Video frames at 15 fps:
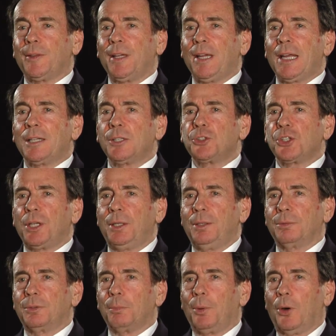the Energy
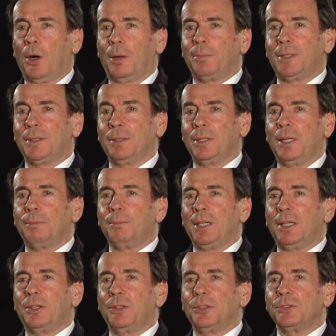Department
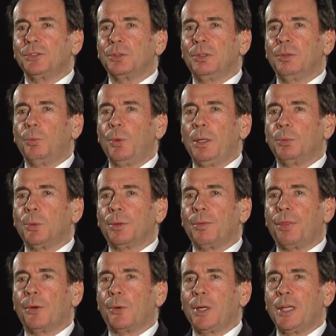because we were
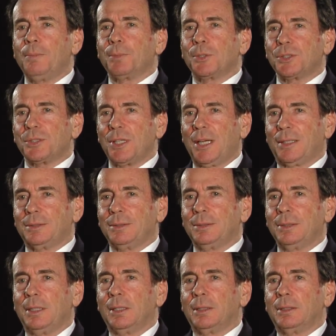30%
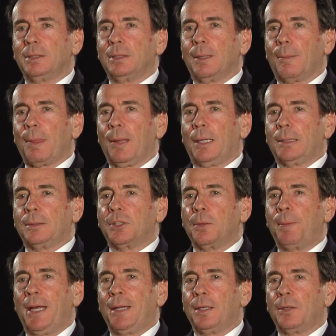
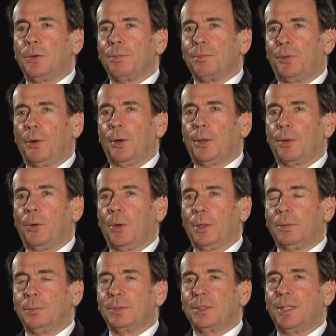dependent on foreign
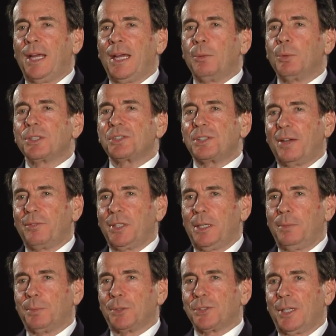oil. Today we're
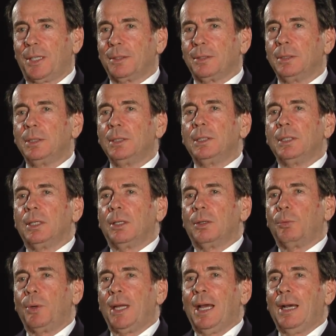70%.
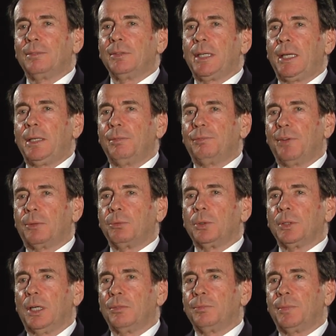We have a federal
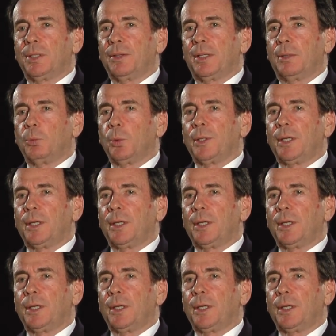government that will